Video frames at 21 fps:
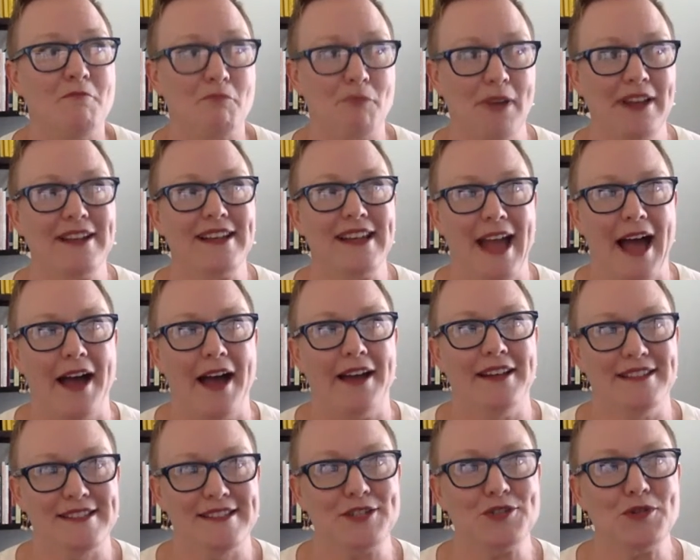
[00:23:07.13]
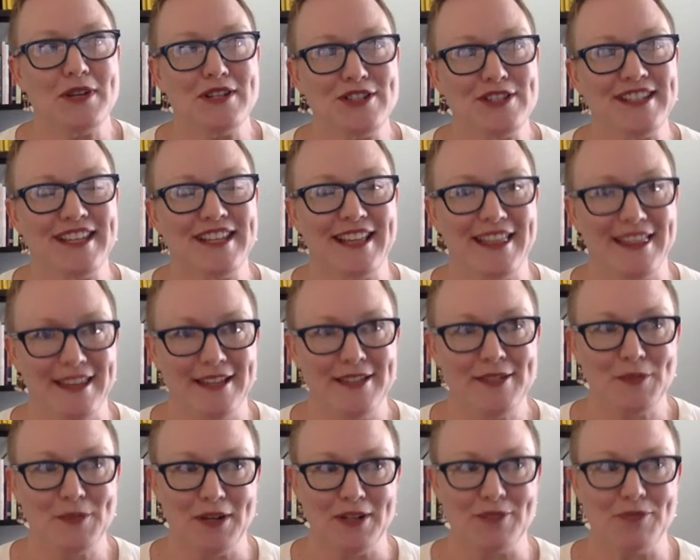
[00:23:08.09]
But yeah, in situations like this,
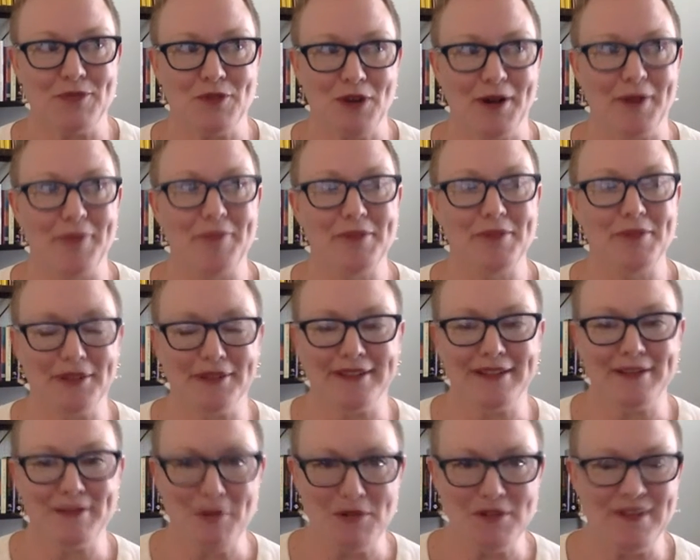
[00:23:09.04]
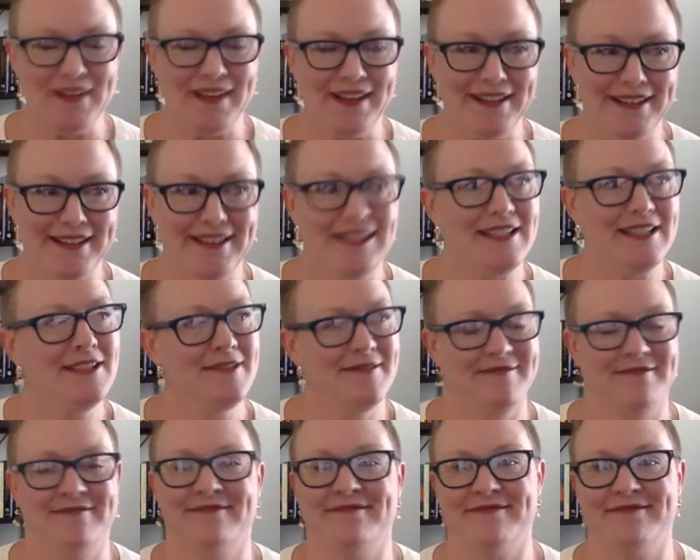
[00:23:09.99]
where it's more politically motivated,
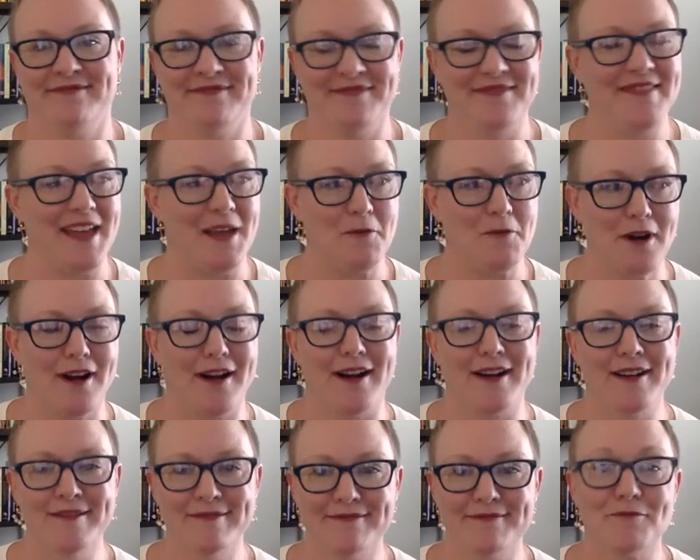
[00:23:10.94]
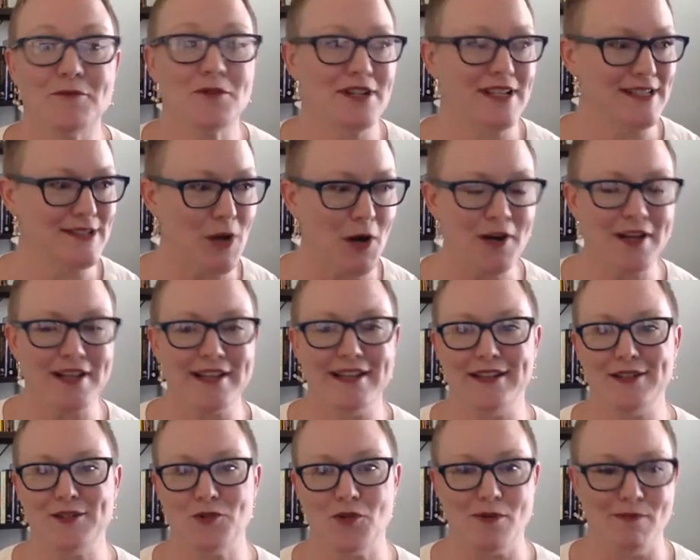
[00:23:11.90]
they were
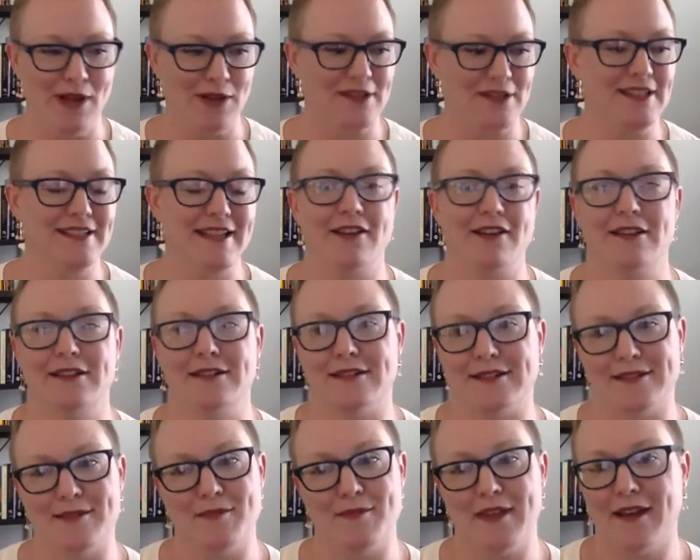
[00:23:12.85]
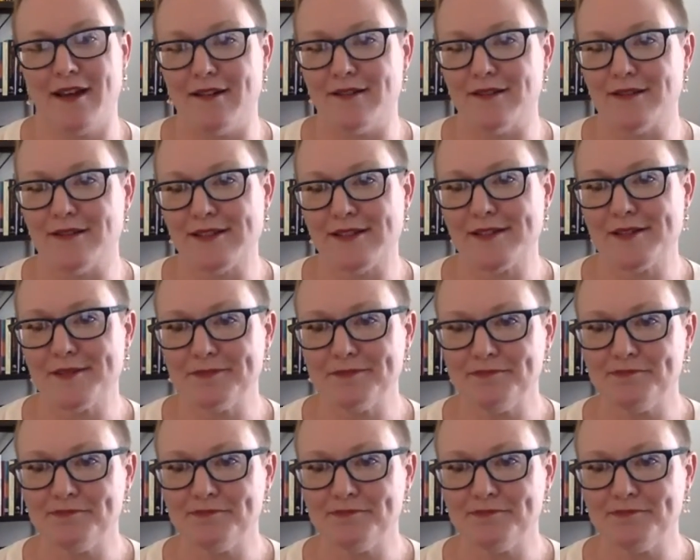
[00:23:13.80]
discarded or melted down into something else.